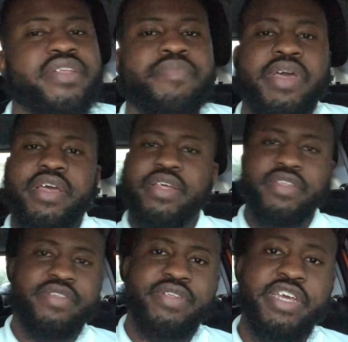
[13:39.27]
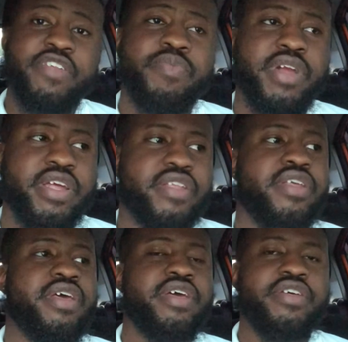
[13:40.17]
Man, he's bringing
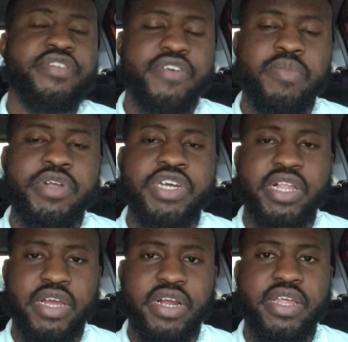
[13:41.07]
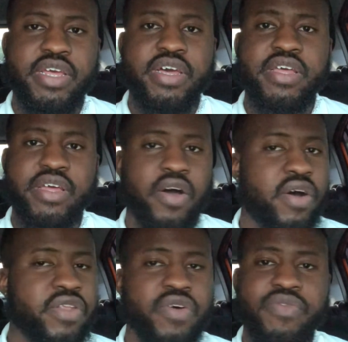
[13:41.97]
so much clarity
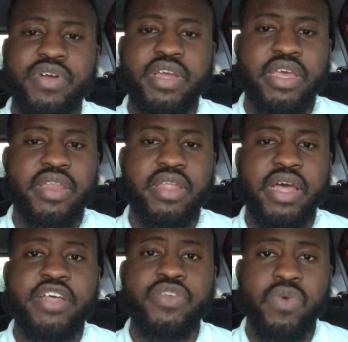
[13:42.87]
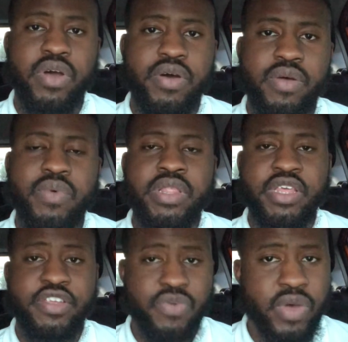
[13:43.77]
all over again as well with
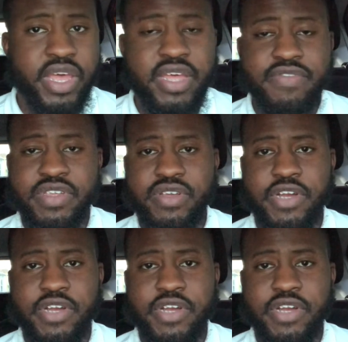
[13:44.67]
these waves.